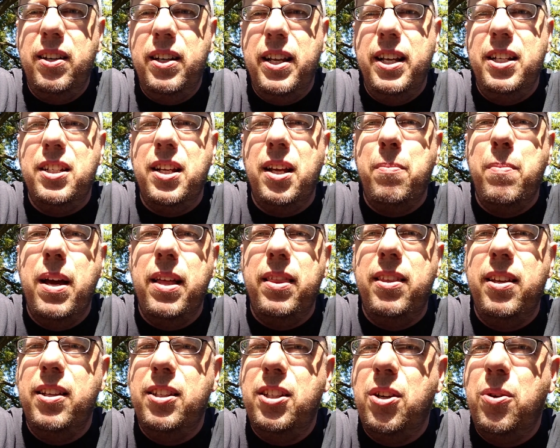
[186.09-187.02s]
teaching
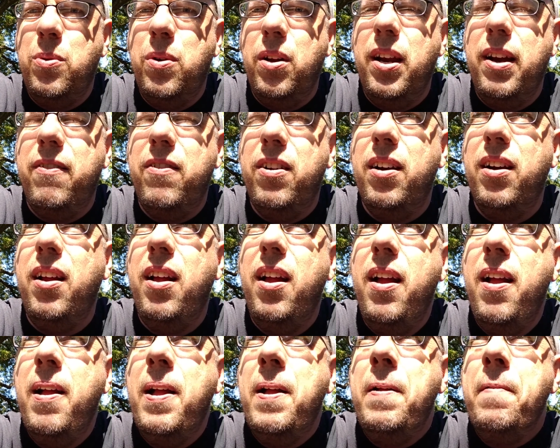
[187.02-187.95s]
methods or whatever.
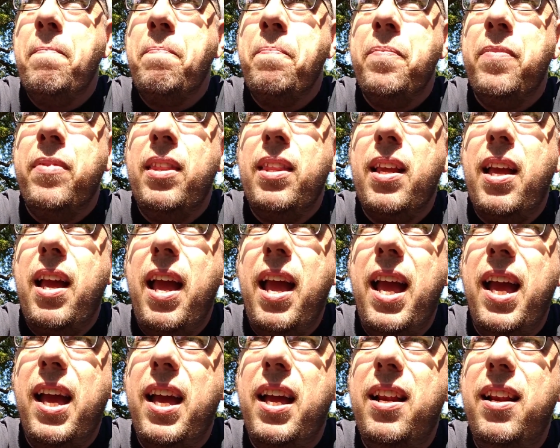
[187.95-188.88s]

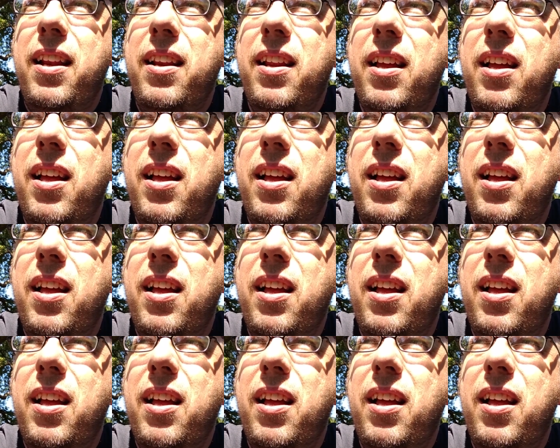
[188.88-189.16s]
And